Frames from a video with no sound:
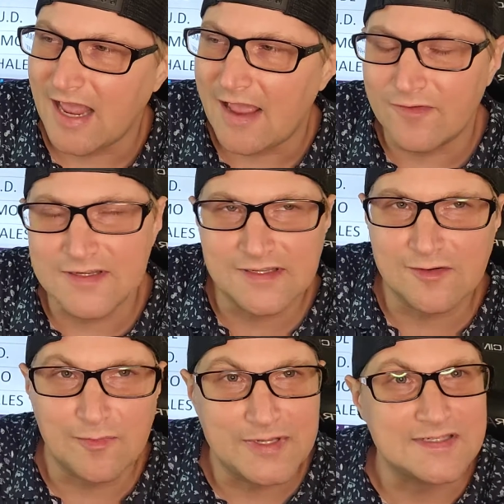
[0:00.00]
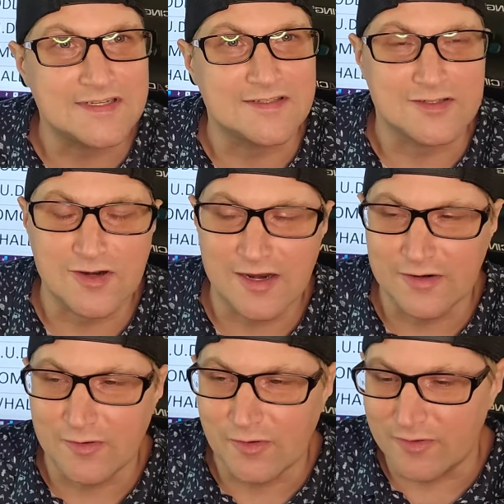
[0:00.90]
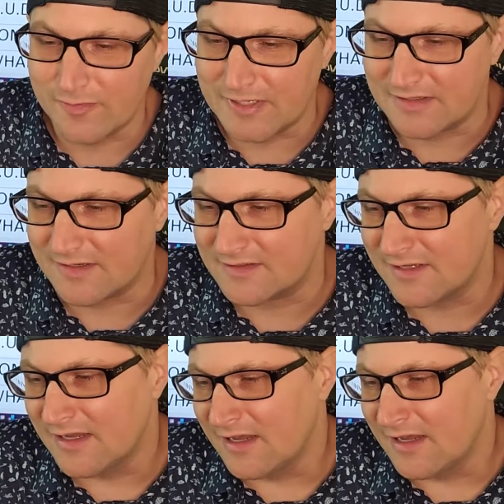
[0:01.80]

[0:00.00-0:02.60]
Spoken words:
every single business is trying to grow their business.